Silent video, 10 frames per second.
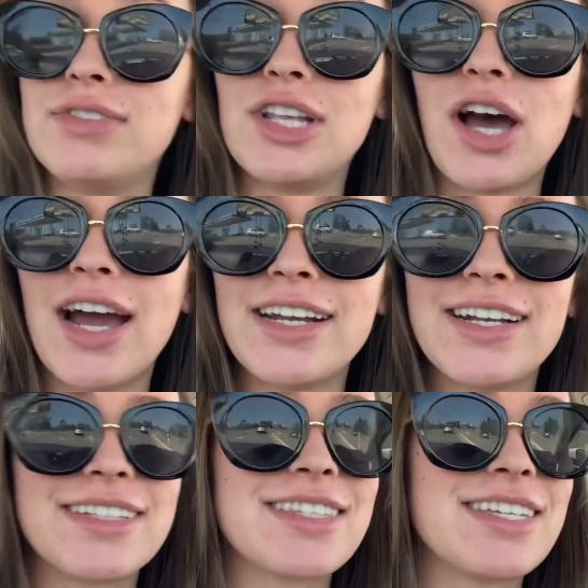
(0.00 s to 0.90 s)
I
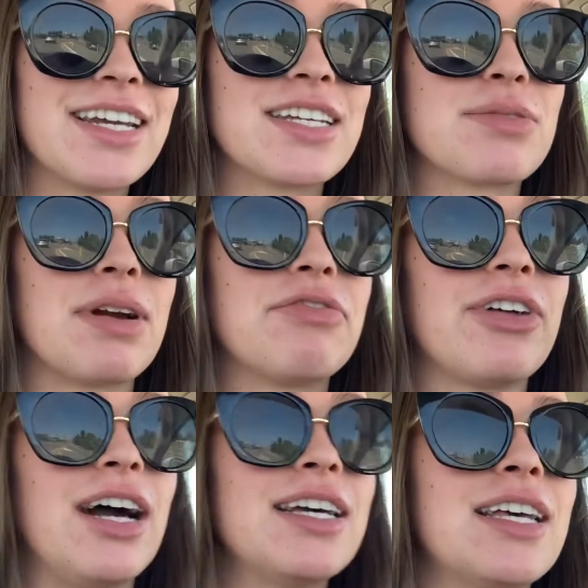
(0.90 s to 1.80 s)
didn't see it as a red
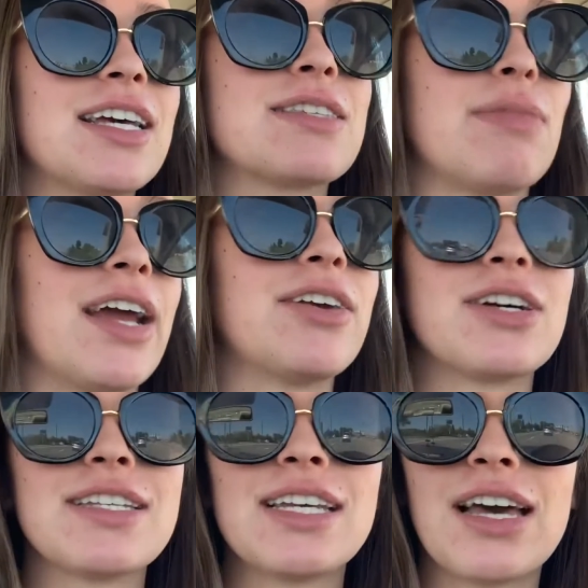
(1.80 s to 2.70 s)
flag, because my
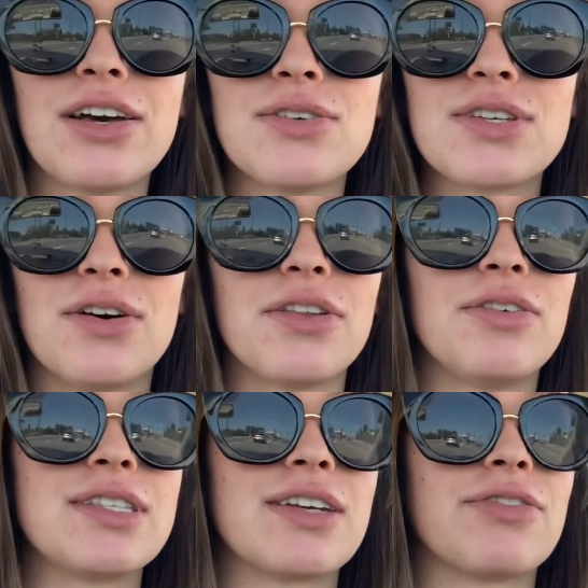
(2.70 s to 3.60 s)
crested geckos and all the
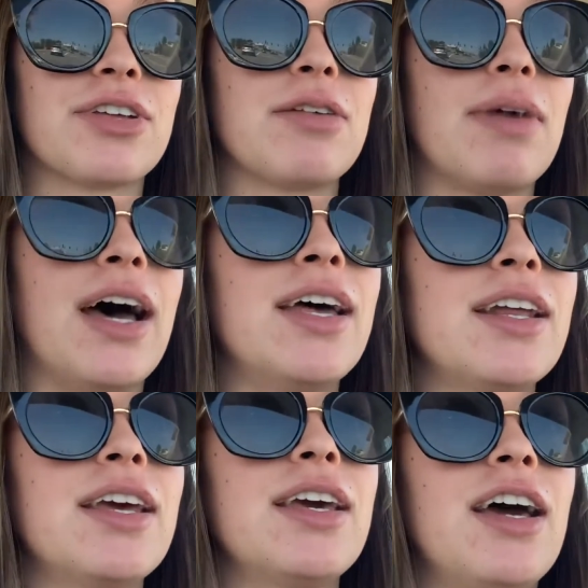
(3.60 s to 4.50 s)
ones I've really met
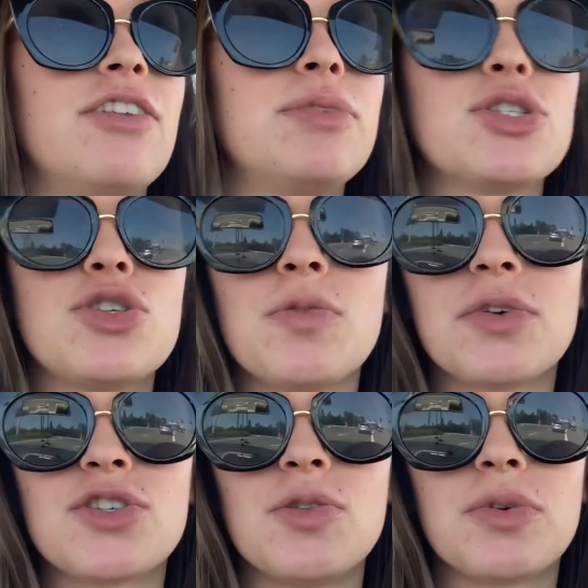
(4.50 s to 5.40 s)
have been
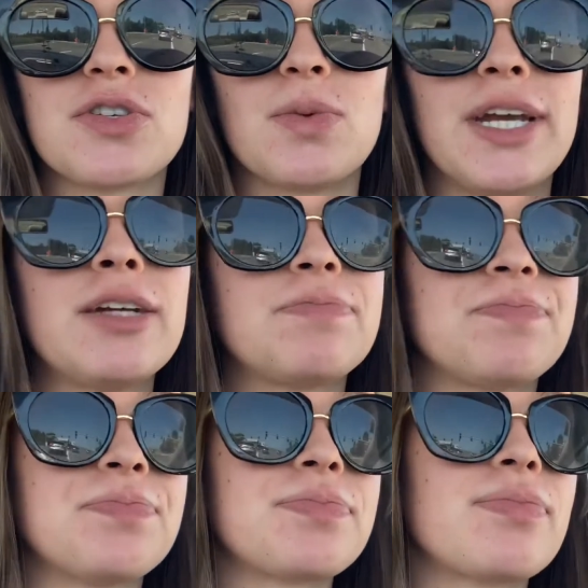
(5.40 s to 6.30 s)
super, super sweet.
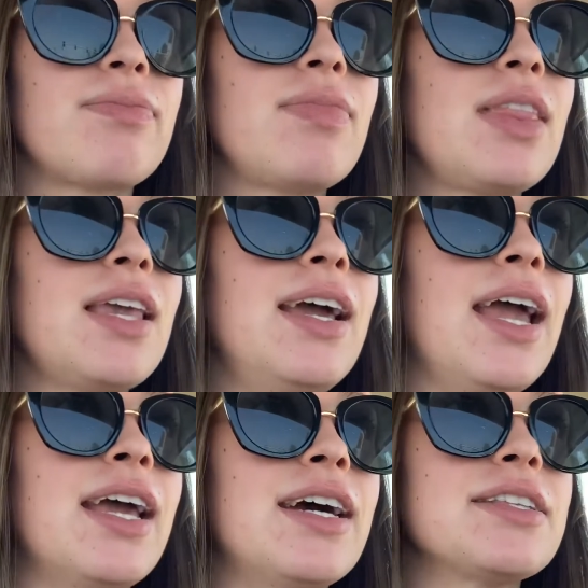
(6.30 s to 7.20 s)

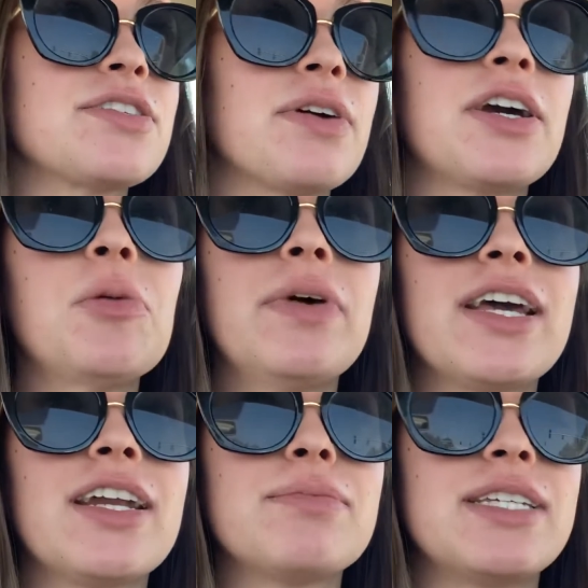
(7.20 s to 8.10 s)
And so I go pick
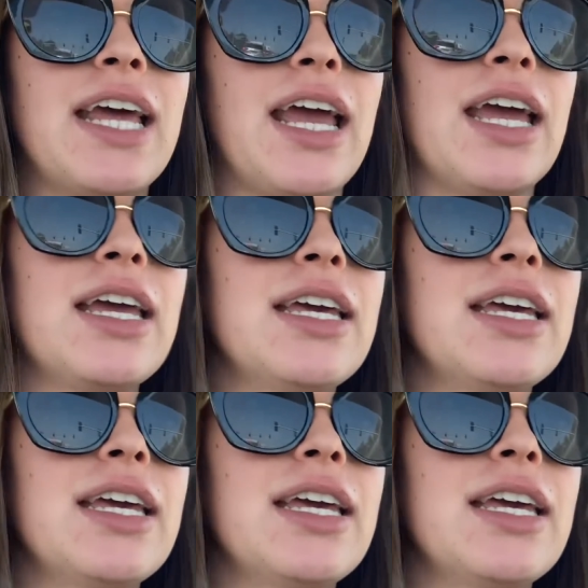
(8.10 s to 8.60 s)
it up today